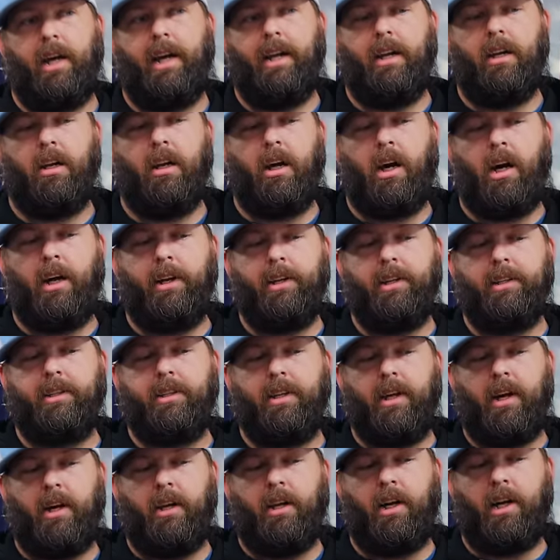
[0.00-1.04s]
And a lot of
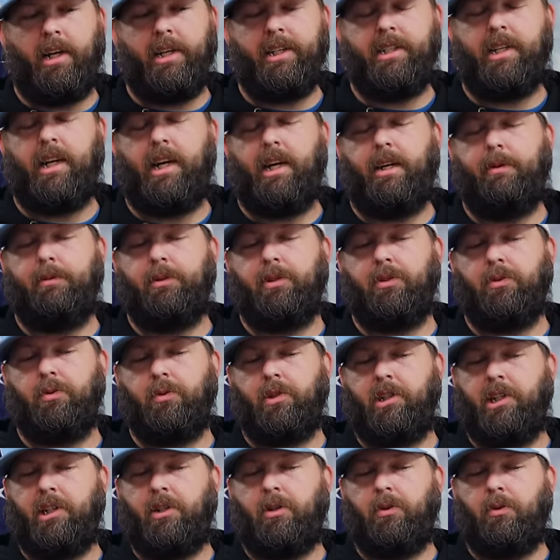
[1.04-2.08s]
a lot of times as
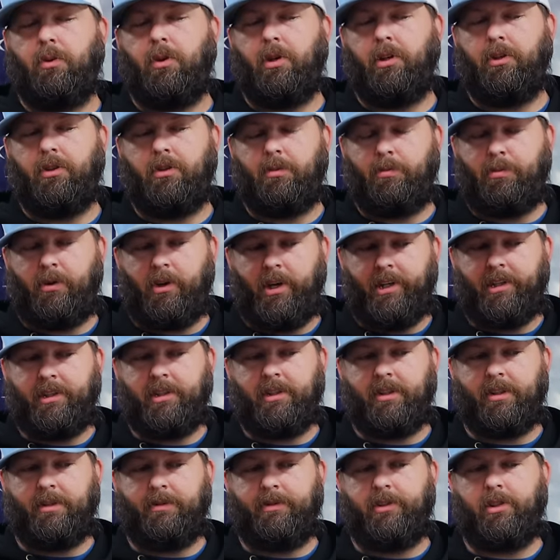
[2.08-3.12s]
well, what
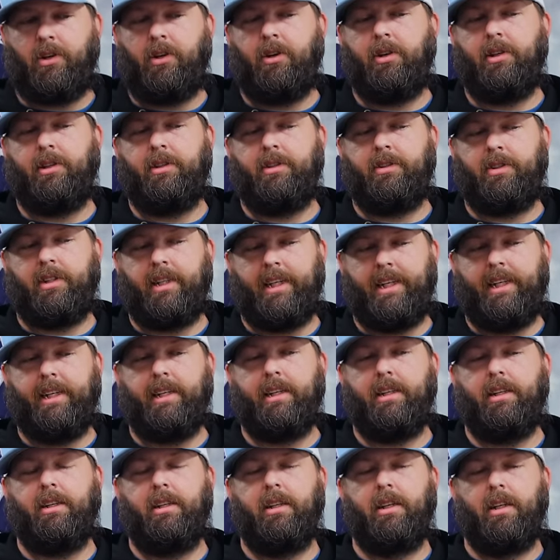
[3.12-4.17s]
places have started
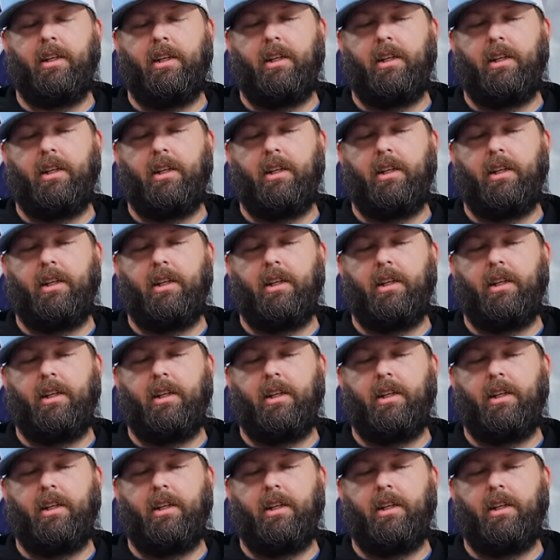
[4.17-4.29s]
seeing